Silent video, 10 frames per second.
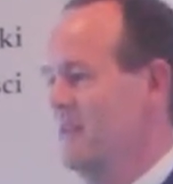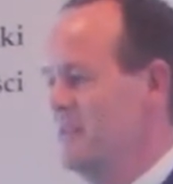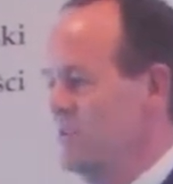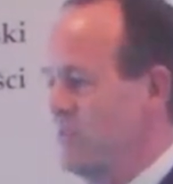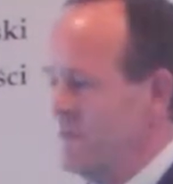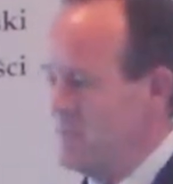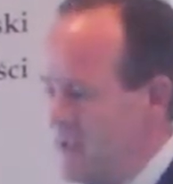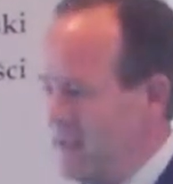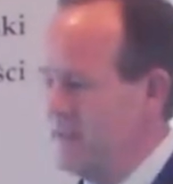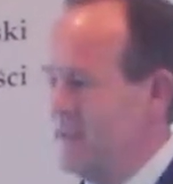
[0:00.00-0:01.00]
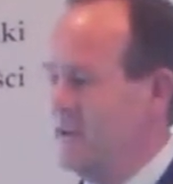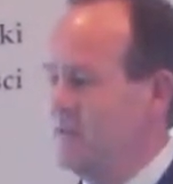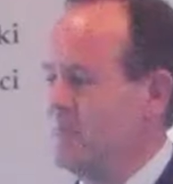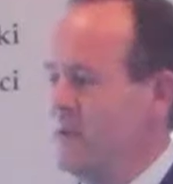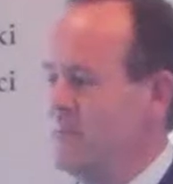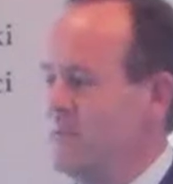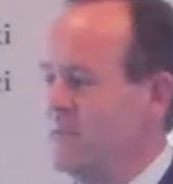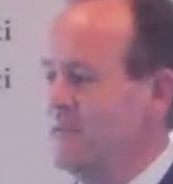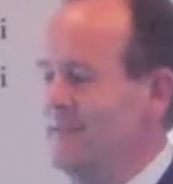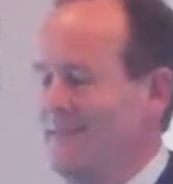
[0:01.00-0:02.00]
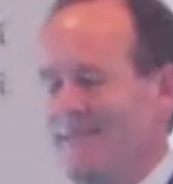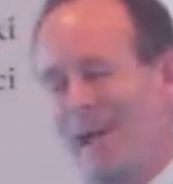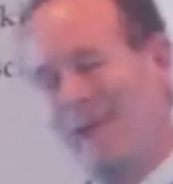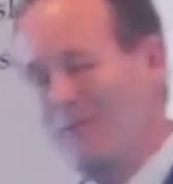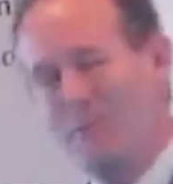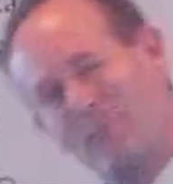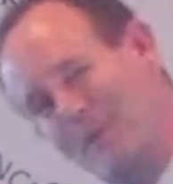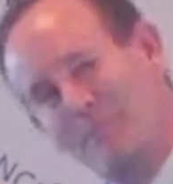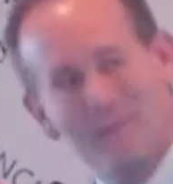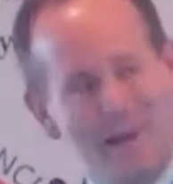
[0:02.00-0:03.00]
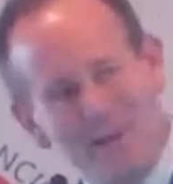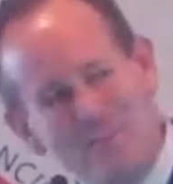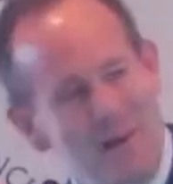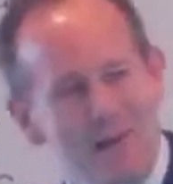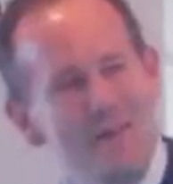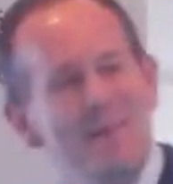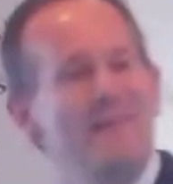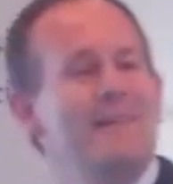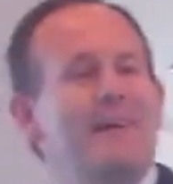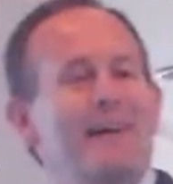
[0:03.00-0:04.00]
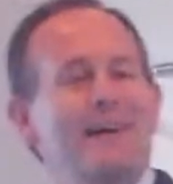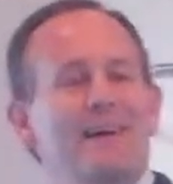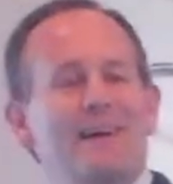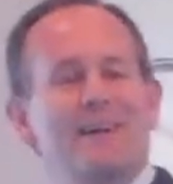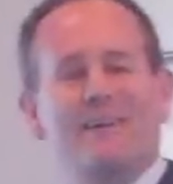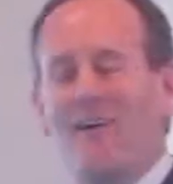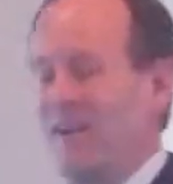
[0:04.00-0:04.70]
This is where many of the young people and old people like me uh,